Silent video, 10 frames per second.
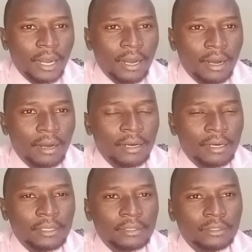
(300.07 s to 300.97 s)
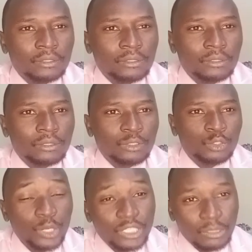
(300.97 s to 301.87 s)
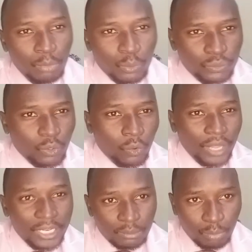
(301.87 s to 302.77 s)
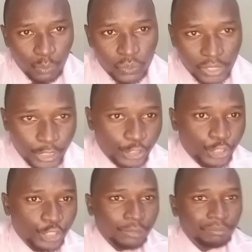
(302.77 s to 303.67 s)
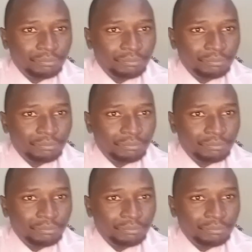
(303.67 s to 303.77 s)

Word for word: uh, 20 books or 30 books each.